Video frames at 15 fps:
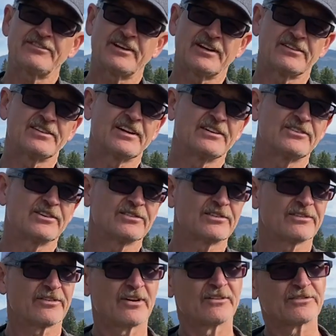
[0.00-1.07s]
and St.
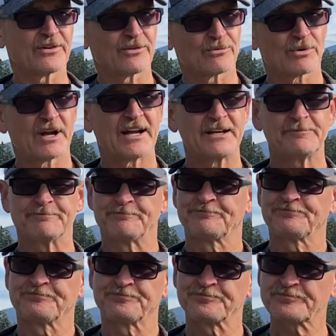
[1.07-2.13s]
Joseph off to the right,
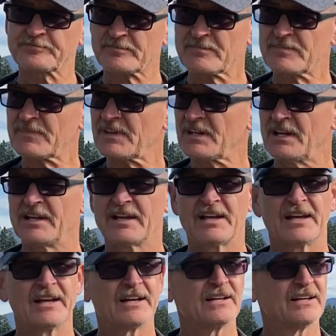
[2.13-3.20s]

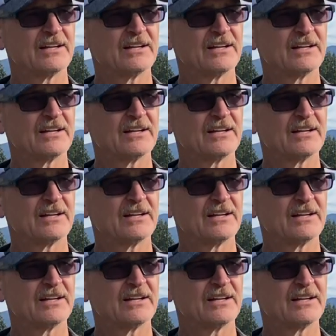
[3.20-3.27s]
and